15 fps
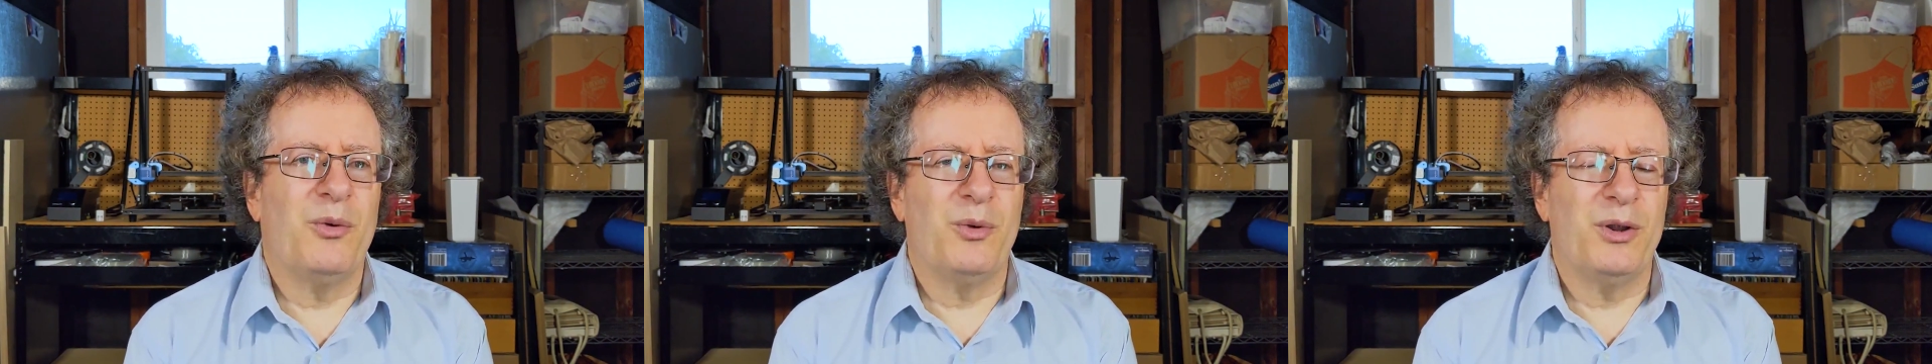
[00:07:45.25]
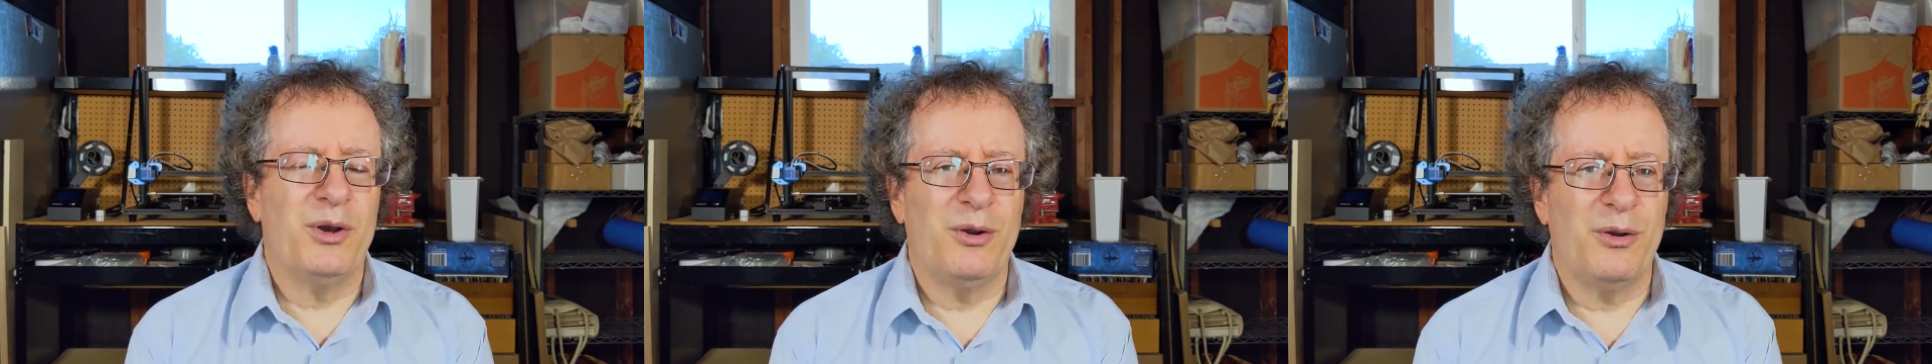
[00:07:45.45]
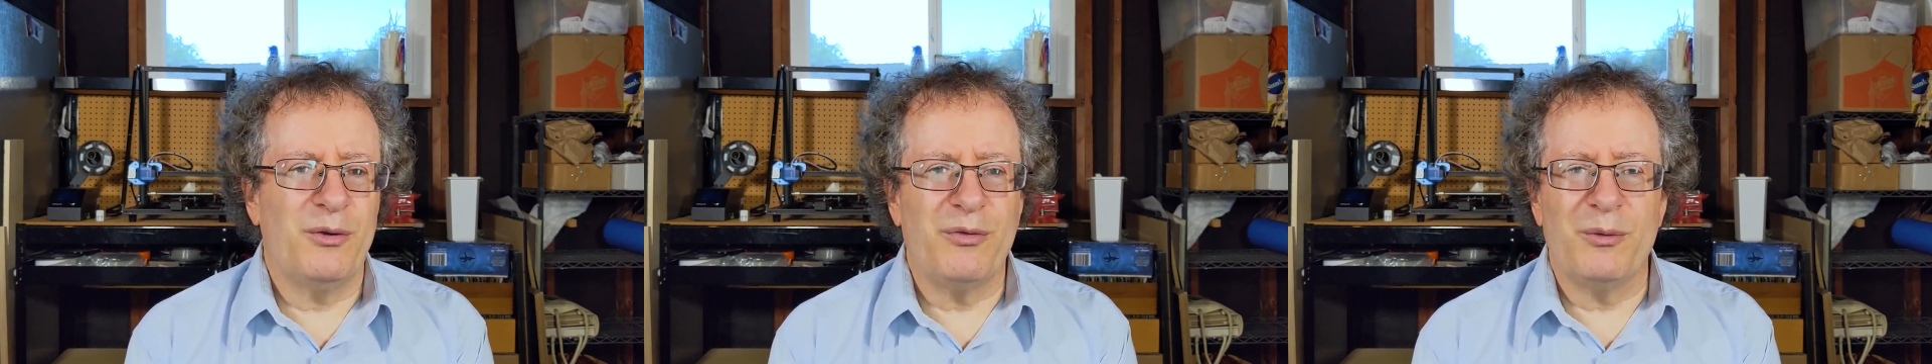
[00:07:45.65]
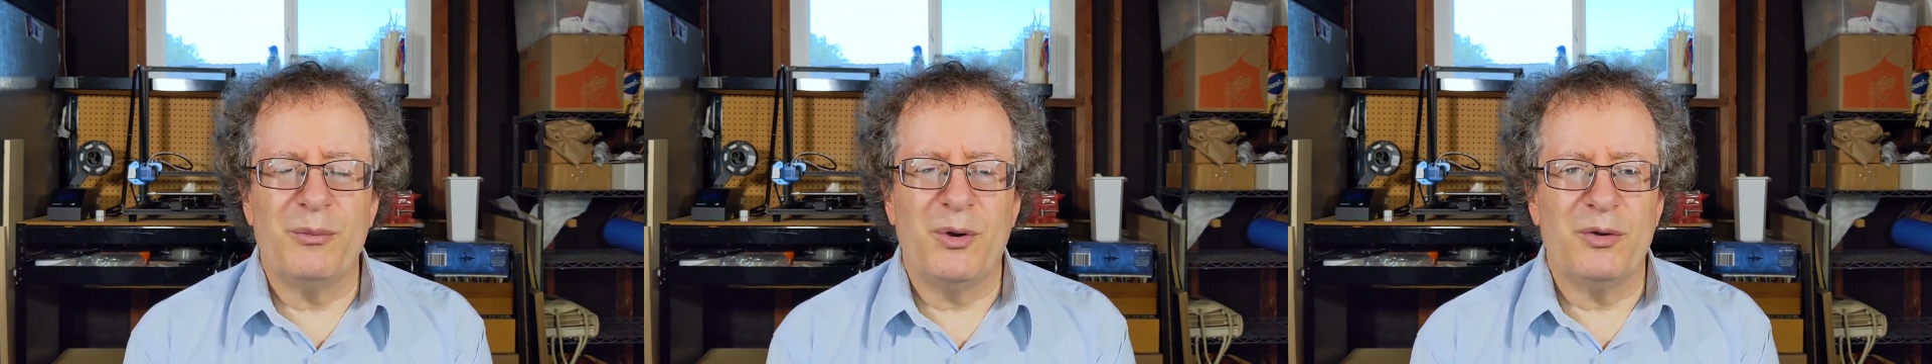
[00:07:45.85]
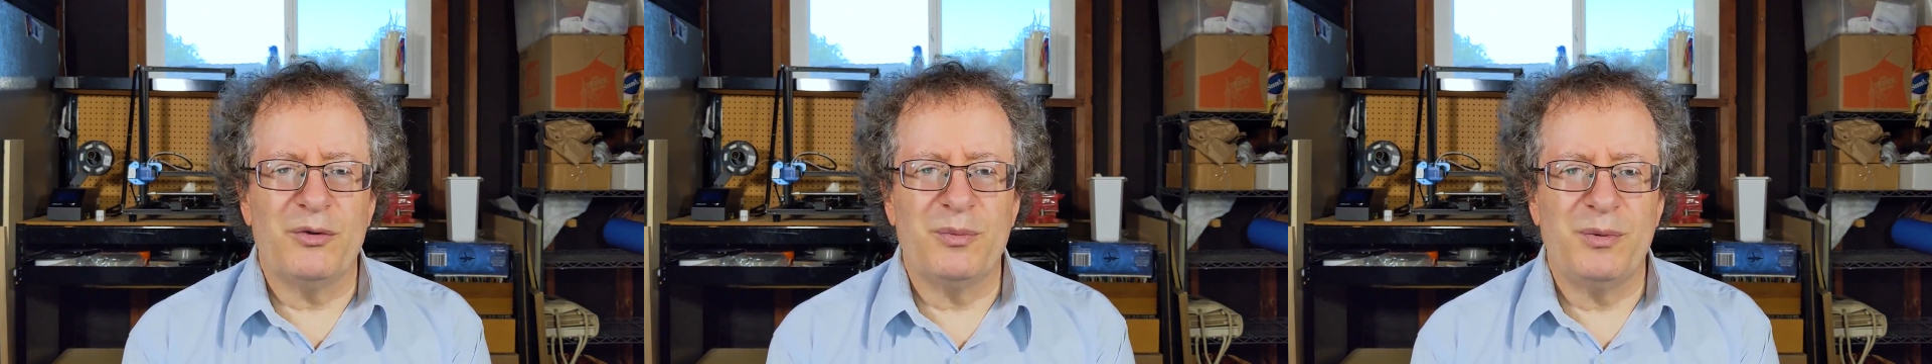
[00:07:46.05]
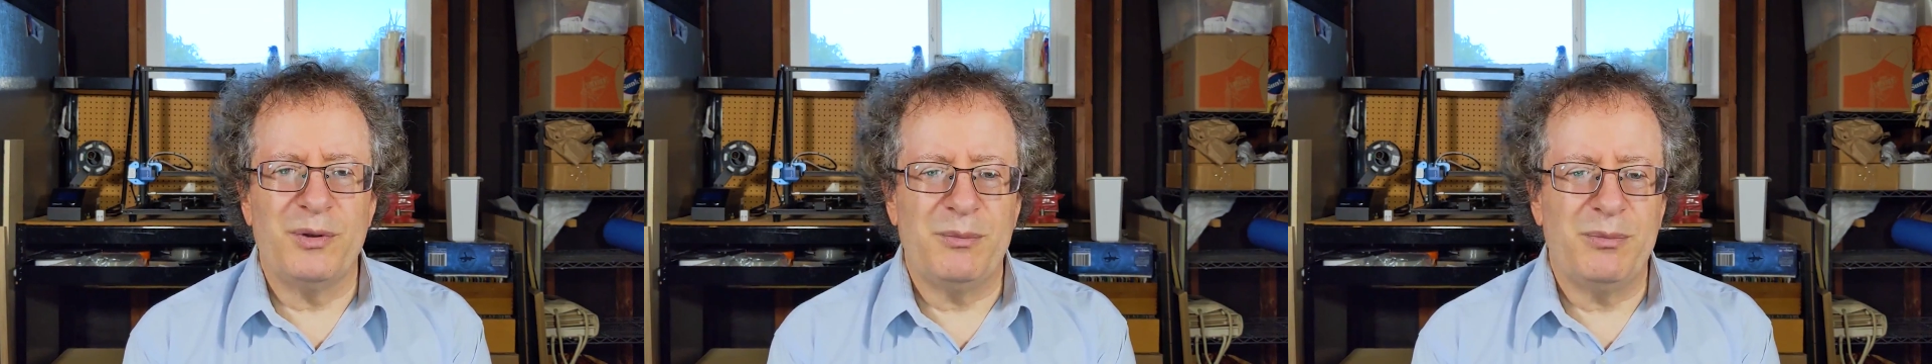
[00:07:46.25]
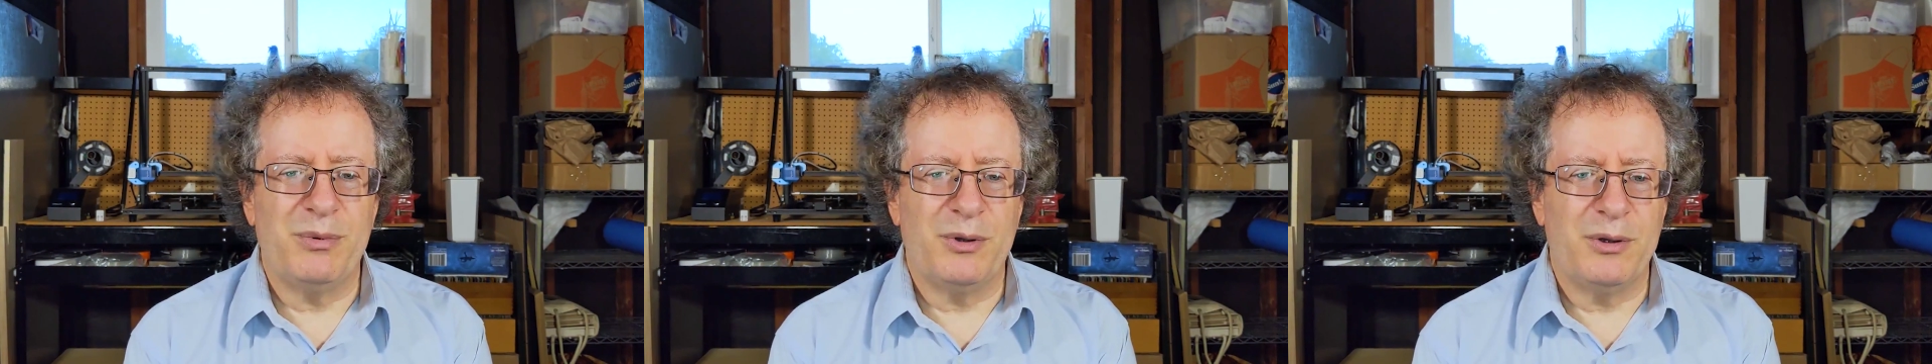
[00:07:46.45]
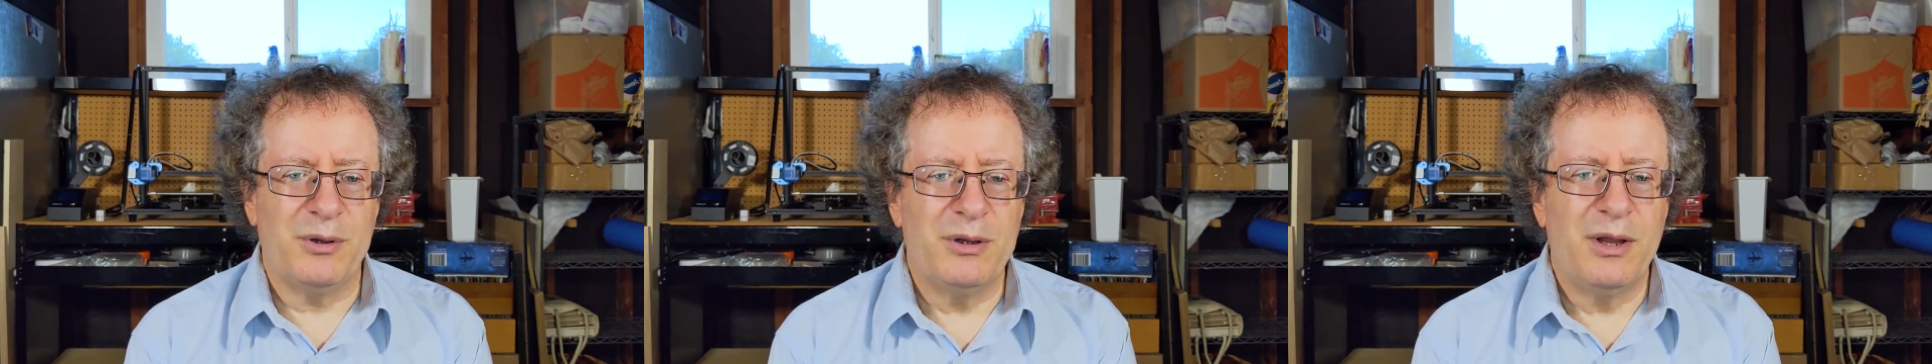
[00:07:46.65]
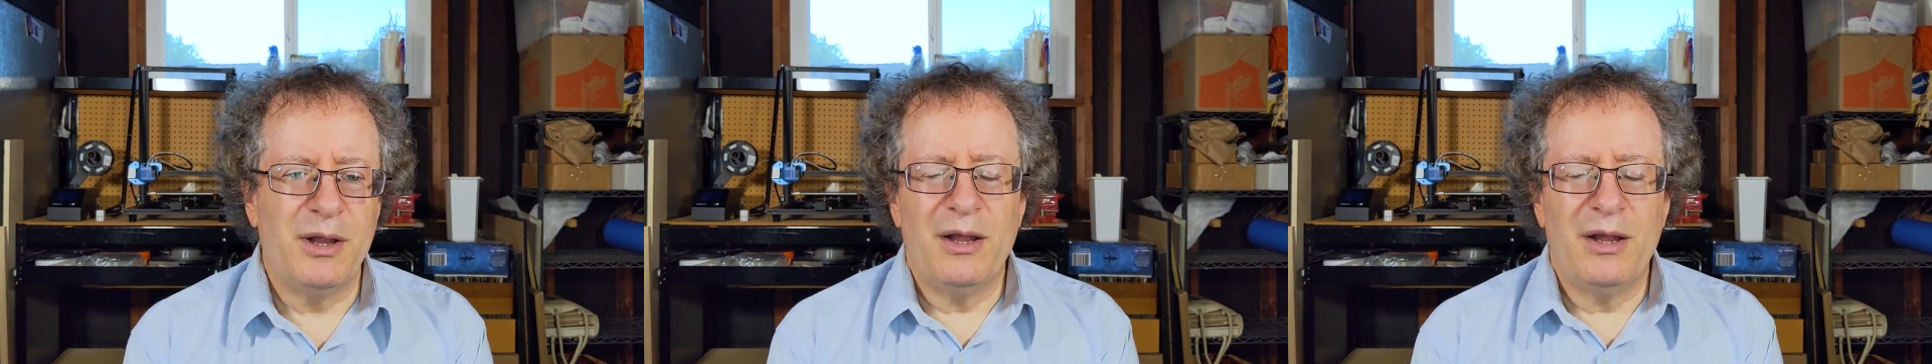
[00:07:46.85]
winner for most people.